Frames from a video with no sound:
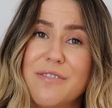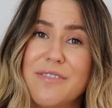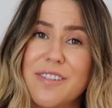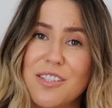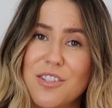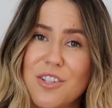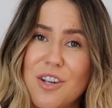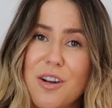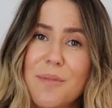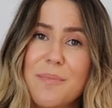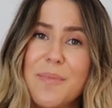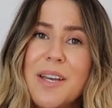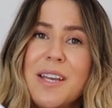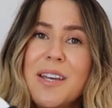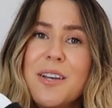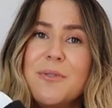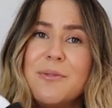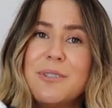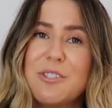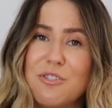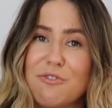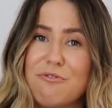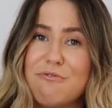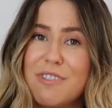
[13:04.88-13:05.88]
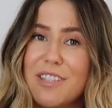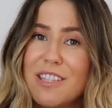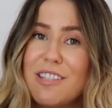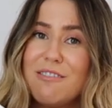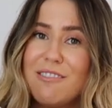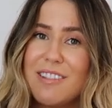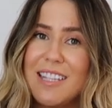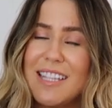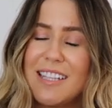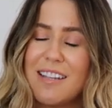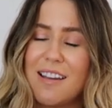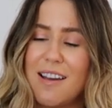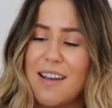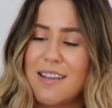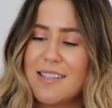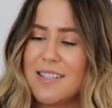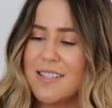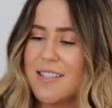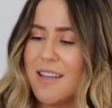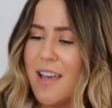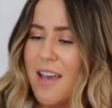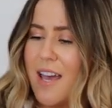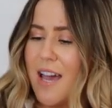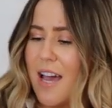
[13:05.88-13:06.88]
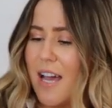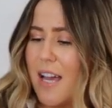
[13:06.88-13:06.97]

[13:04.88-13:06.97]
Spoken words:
over the top, which is really, really nice.